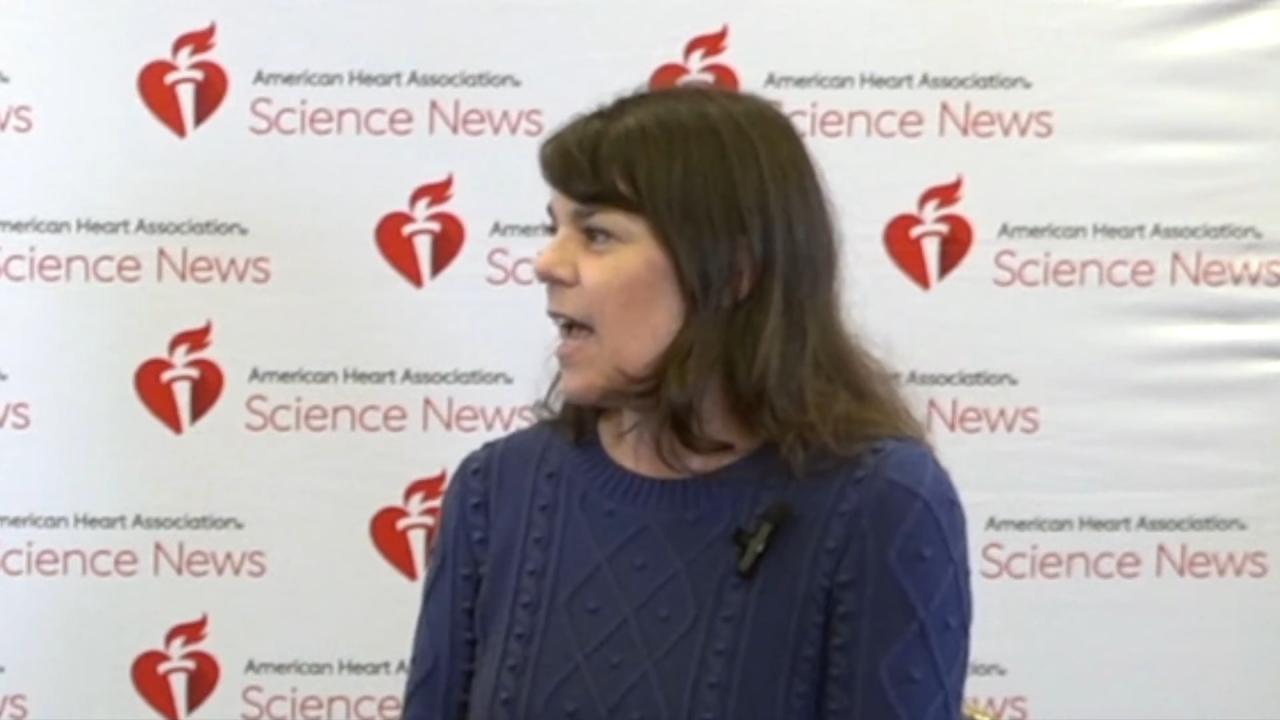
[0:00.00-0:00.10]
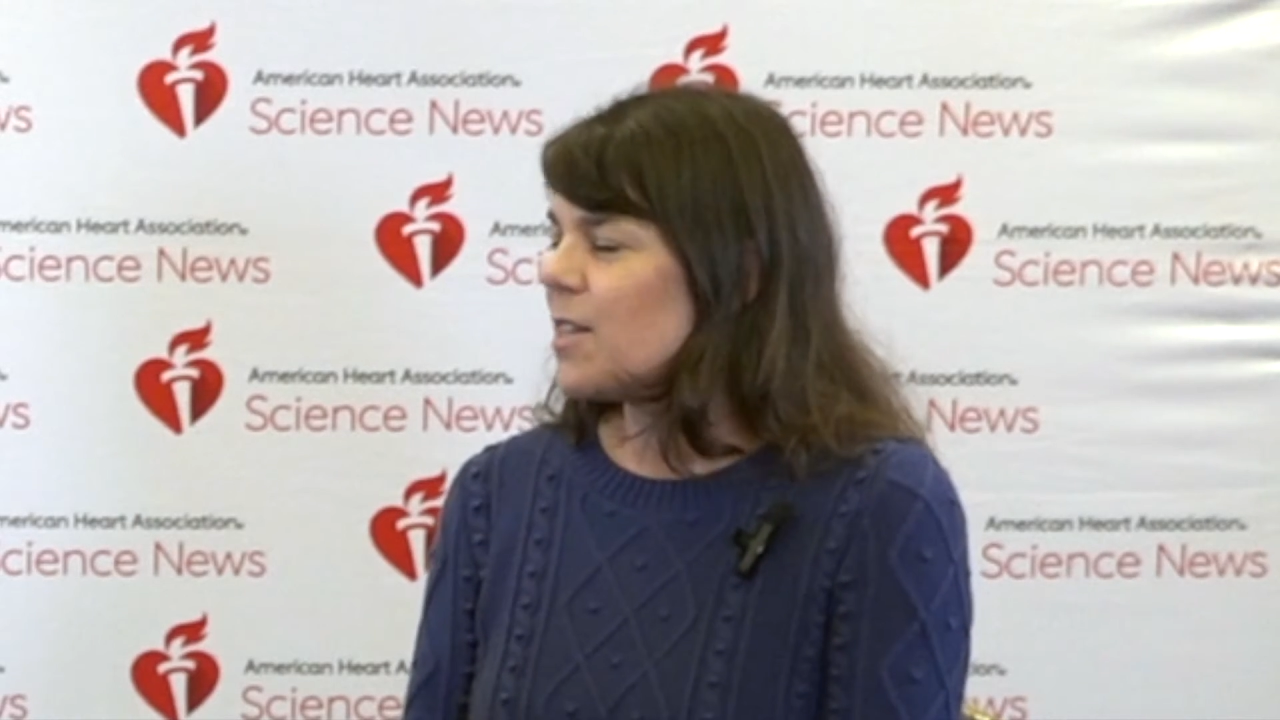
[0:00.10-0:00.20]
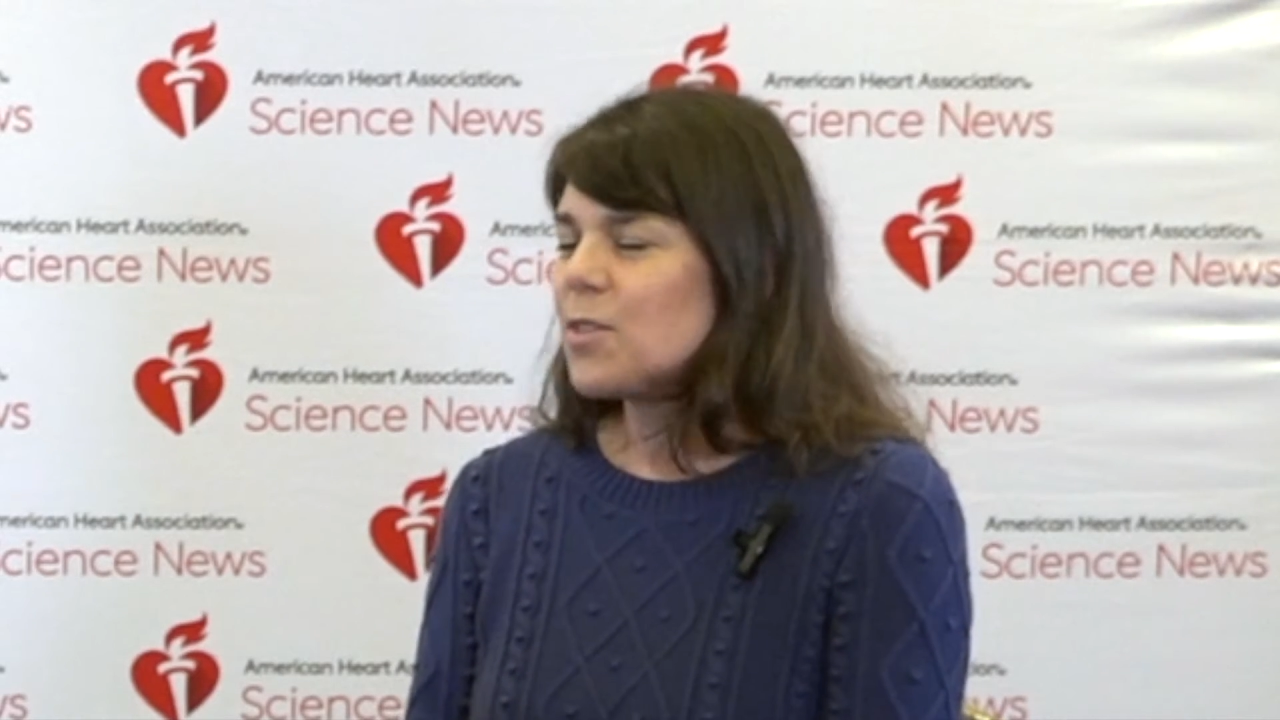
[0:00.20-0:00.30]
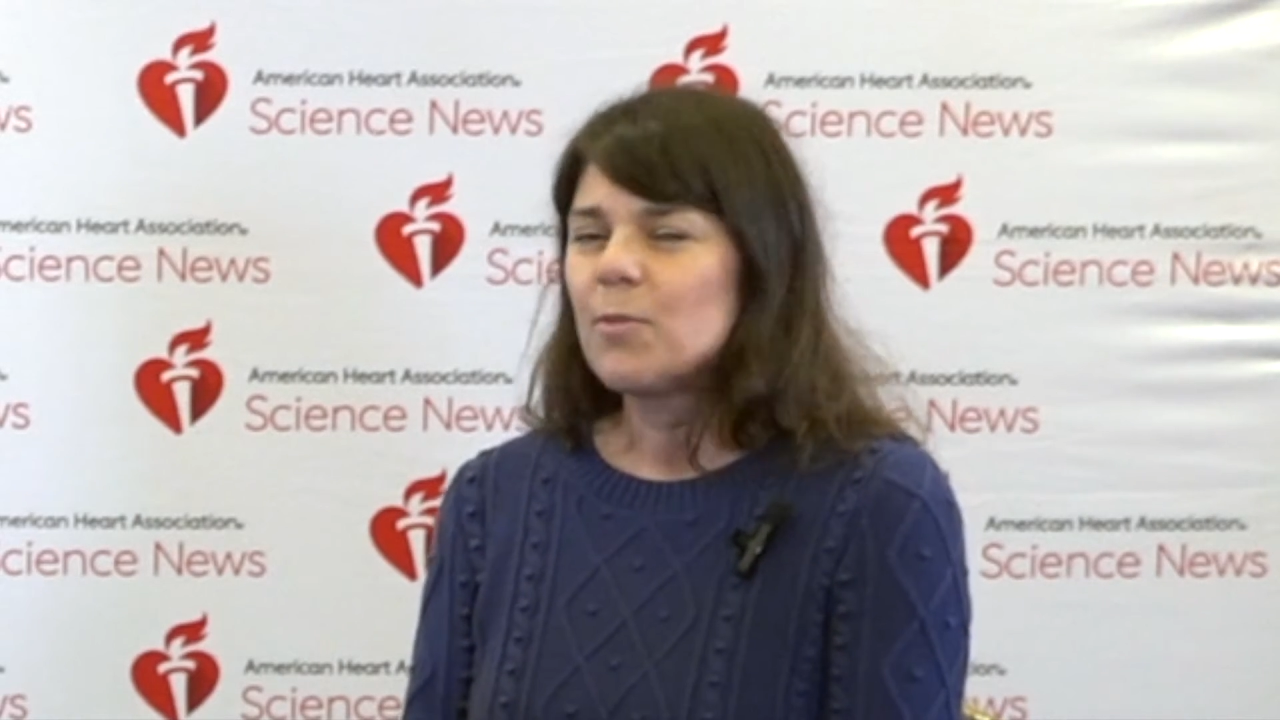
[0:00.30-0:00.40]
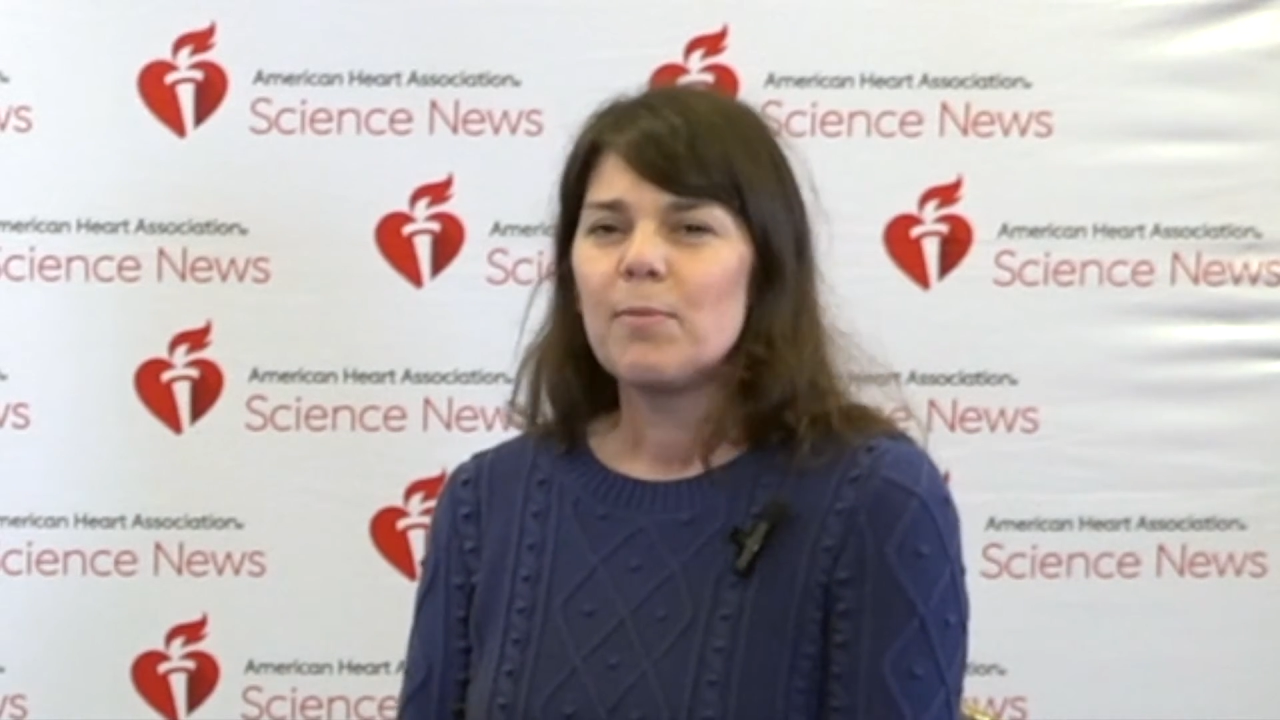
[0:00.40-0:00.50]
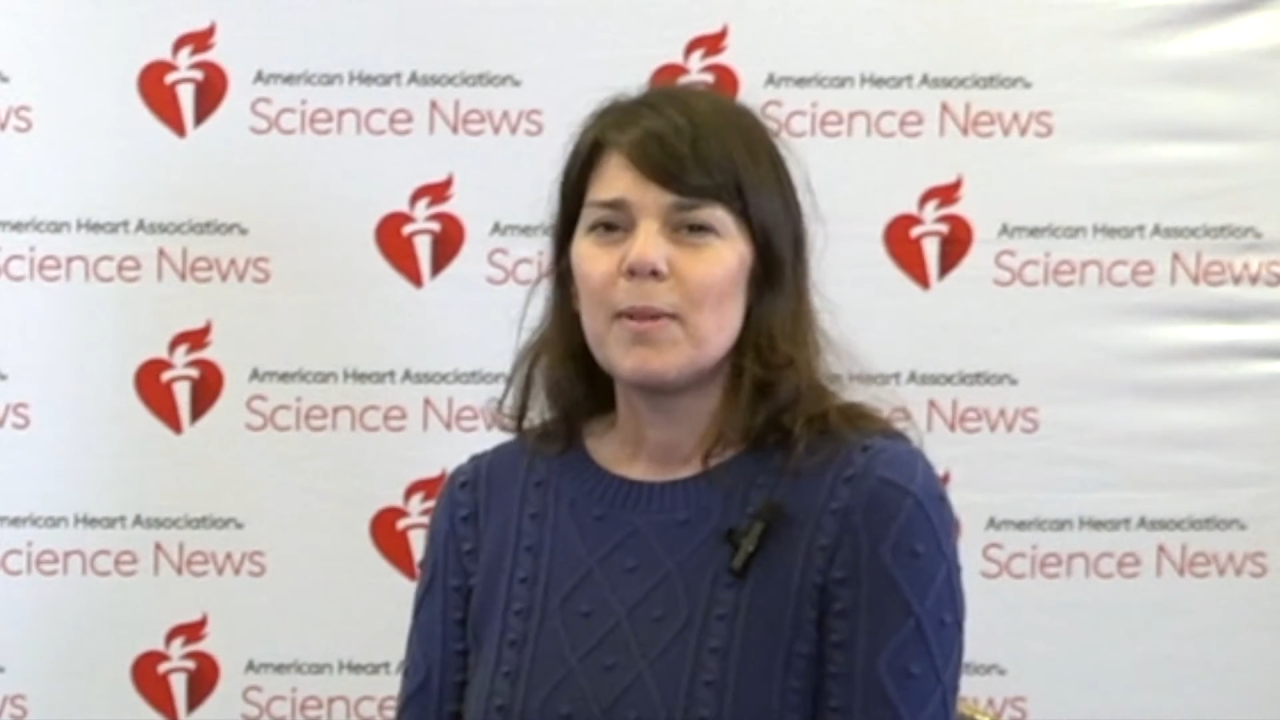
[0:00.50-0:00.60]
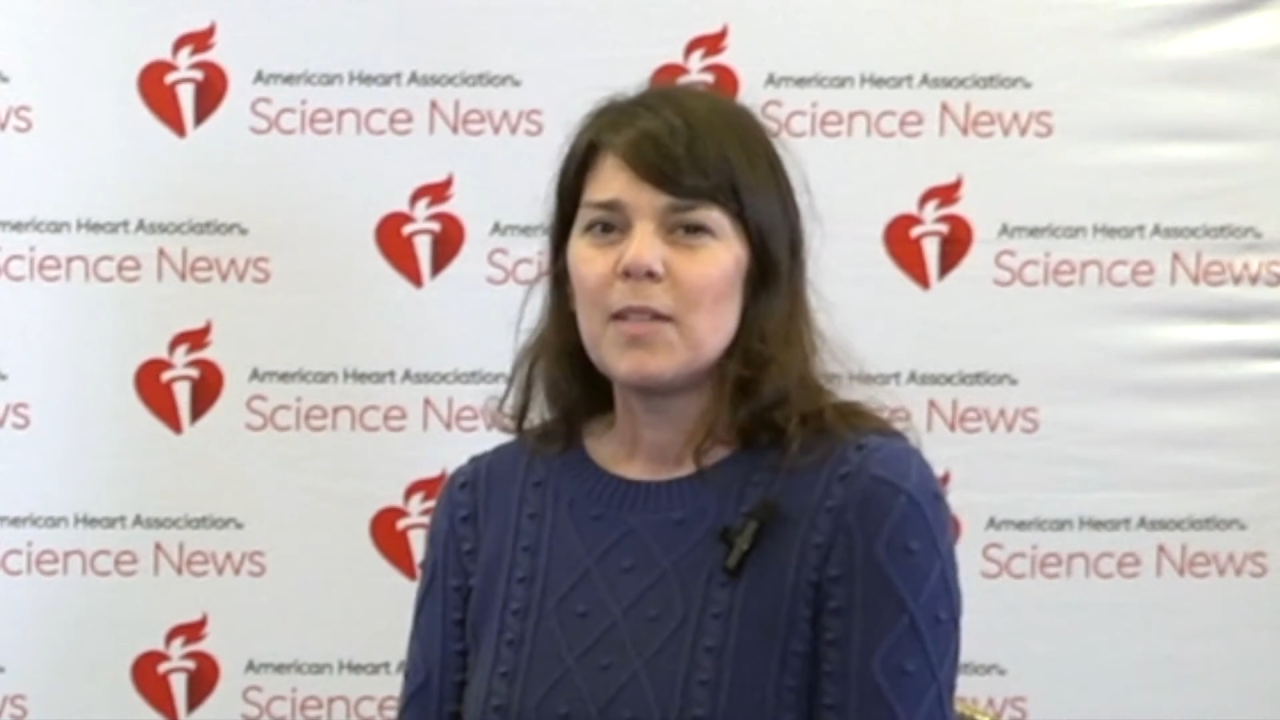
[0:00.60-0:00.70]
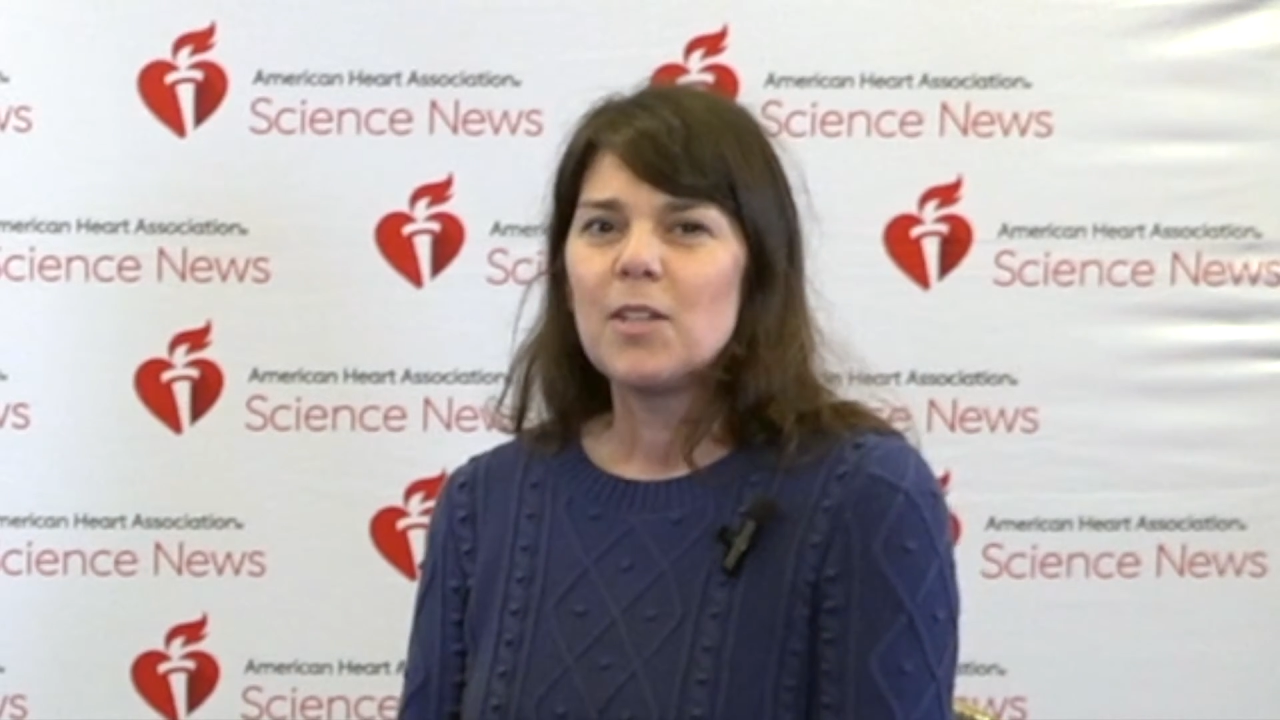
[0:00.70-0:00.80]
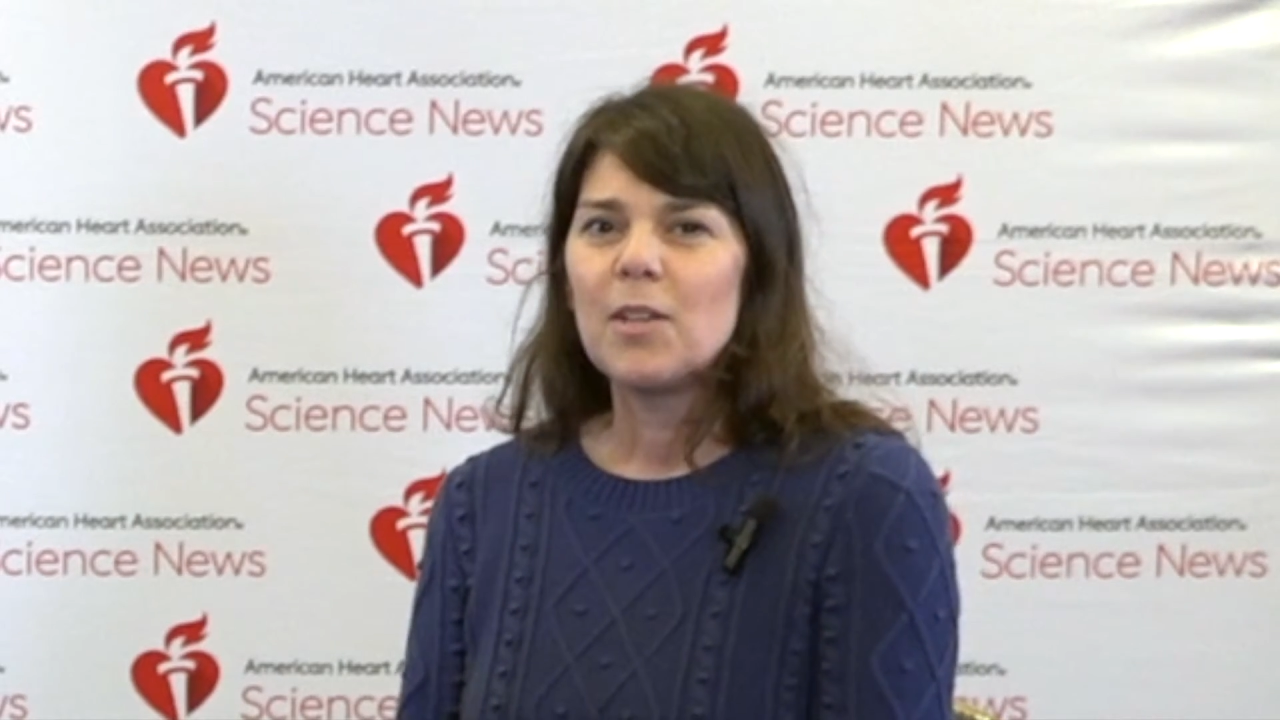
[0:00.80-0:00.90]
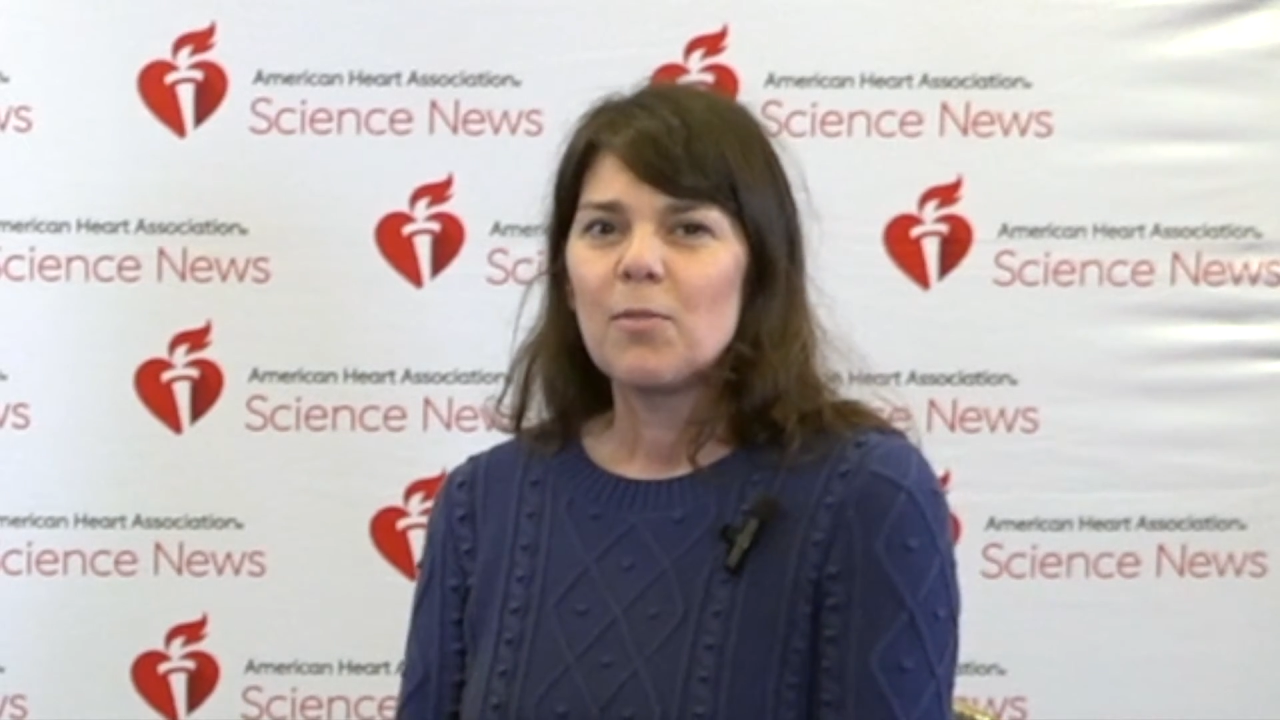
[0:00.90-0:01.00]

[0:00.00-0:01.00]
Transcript: And so we've been